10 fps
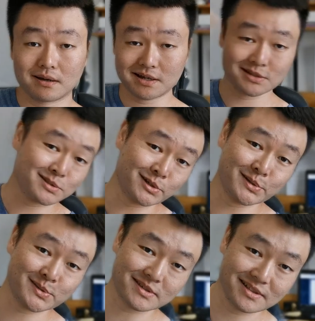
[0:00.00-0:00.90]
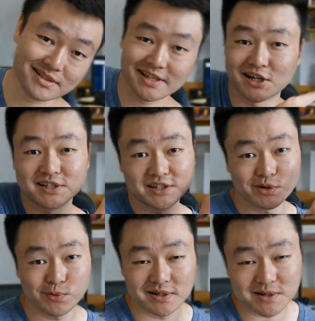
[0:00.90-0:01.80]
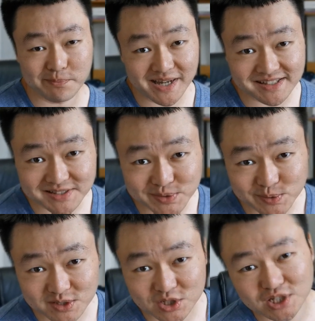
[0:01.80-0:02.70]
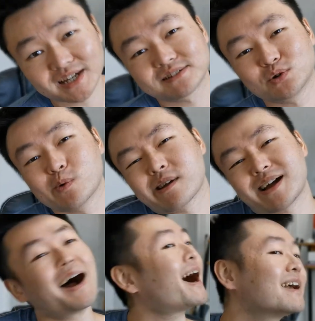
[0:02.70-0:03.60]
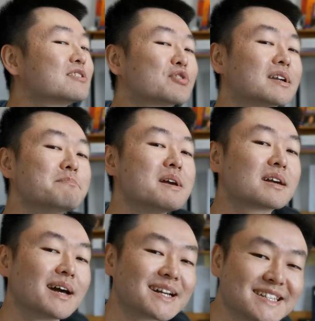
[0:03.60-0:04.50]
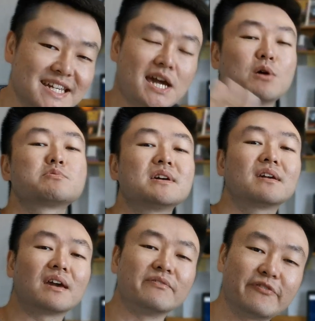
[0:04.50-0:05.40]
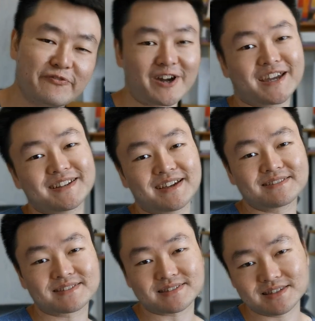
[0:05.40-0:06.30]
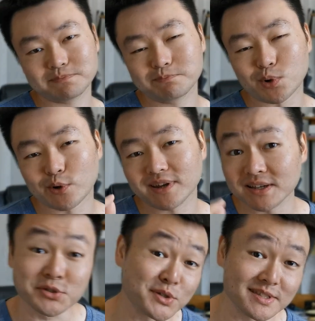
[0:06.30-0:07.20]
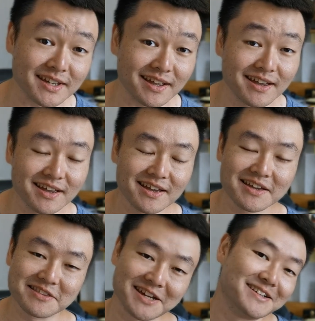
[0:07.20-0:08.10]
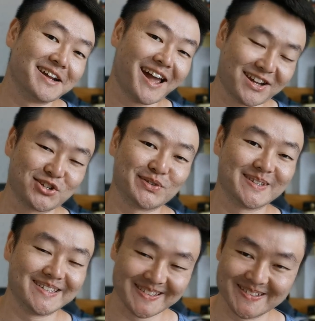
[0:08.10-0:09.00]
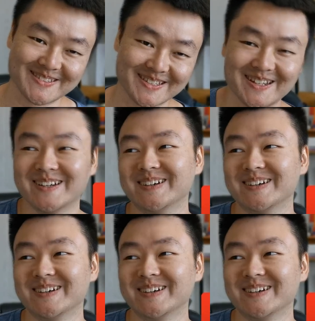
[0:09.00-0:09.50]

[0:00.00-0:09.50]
Hello learners, Leon here. Welcome back to the channel where I try to make accounting and finance seem more interesting than it actually is.